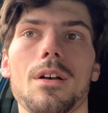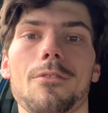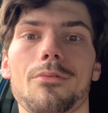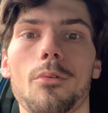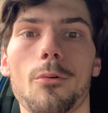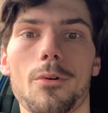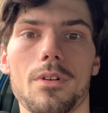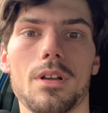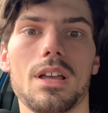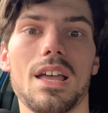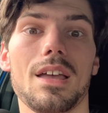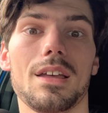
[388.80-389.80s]
Ford,
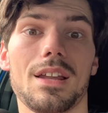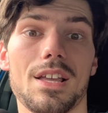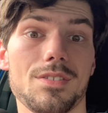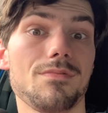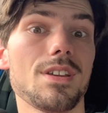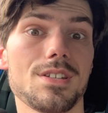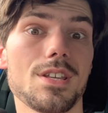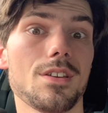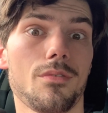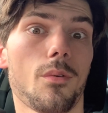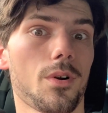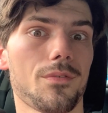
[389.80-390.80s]
an SVT
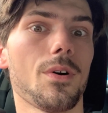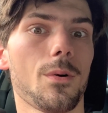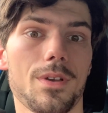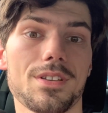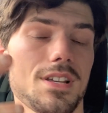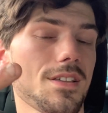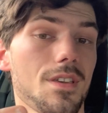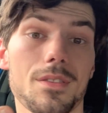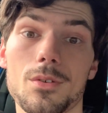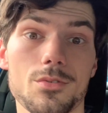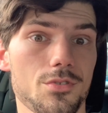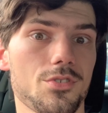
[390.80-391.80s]
Ford Focus. I think
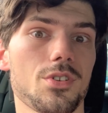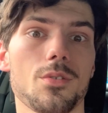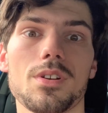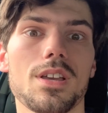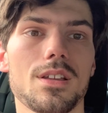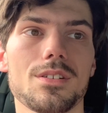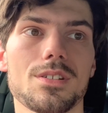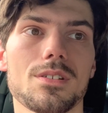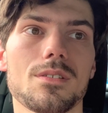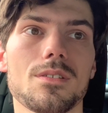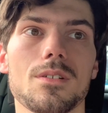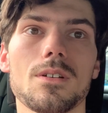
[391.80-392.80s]
those are so neat.
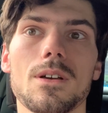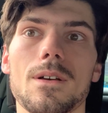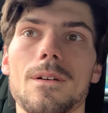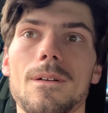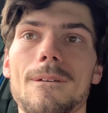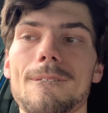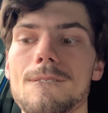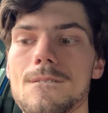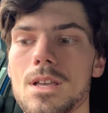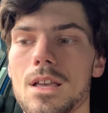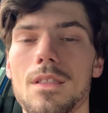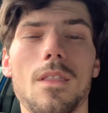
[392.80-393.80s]

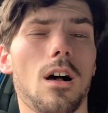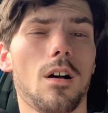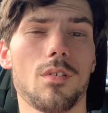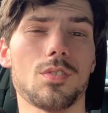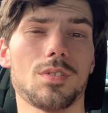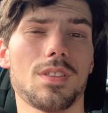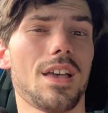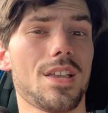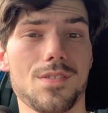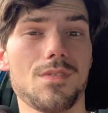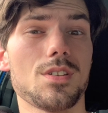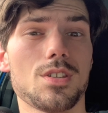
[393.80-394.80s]
And then obviously the
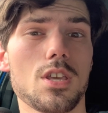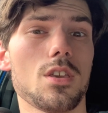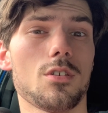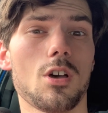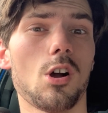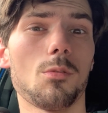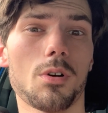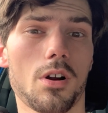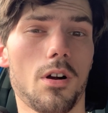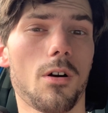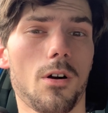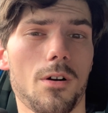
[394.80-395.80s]
SVT Cobra
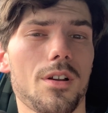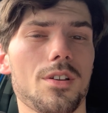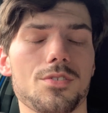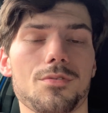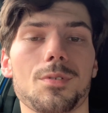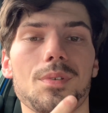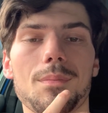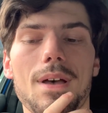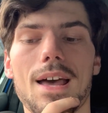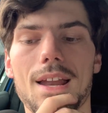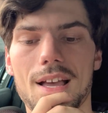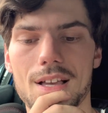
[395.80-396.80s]
R is really
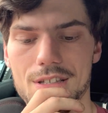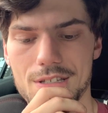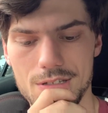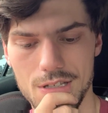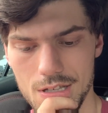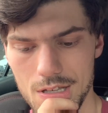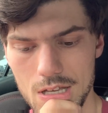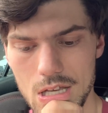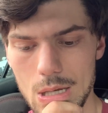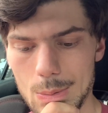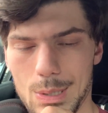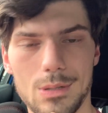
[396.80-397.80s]
badass.
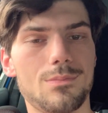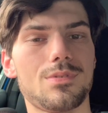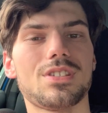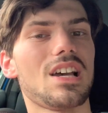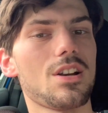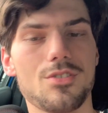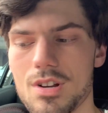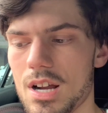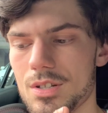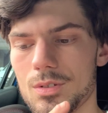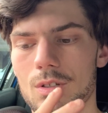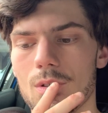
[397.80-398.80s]
But
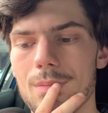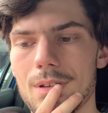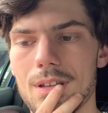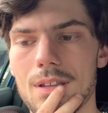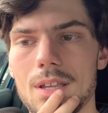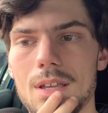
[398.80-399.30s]
sidetracked a little bit,